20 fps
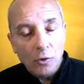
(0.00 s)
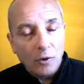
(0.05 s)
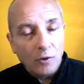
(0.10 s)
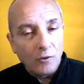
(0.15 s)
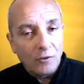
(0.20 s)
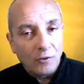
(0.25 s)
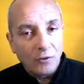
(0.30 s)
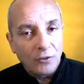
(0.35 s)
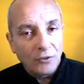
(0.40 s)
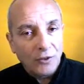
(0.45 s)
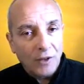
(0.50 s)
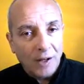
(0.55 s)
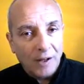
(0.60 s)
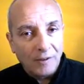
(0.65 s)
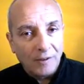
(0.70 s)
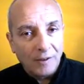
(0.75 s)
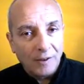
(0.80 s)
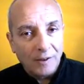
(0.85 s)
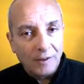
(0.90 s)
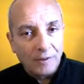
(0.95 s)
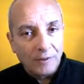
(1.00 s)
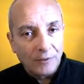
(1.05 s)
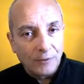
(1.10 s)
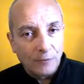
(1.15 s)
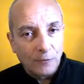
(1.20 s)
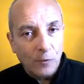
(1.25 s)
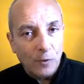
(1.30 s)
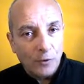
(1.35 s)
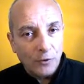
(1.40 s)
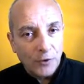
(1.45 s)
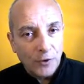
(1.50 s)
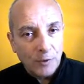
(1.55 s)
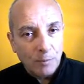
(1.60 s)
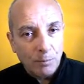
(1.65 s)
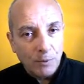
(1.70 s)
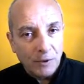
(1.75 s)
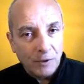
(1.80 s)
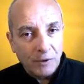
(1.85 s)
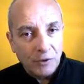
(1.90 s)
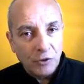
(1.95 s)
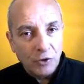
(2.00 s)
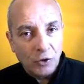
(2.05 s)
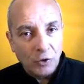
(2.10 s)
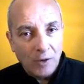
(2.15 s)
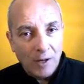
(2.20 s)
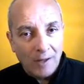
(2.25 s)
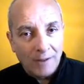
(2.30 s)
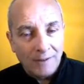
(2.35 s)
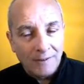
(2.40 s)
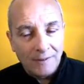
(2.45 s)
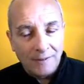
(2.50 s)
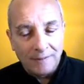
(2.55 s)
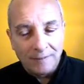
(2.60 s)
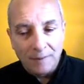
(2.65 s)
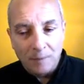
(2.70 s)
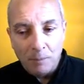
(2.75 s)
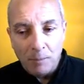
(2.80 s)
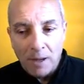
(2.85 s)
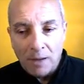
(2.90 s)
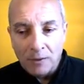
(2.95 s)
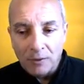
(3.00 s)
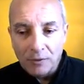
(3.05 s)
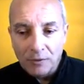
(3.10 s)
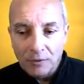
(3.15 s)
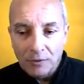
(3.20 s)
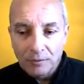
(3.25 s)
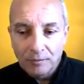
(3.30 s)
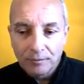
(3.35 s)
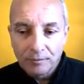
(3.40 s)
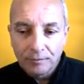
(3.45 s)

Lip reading: understandings of what spirituality is about.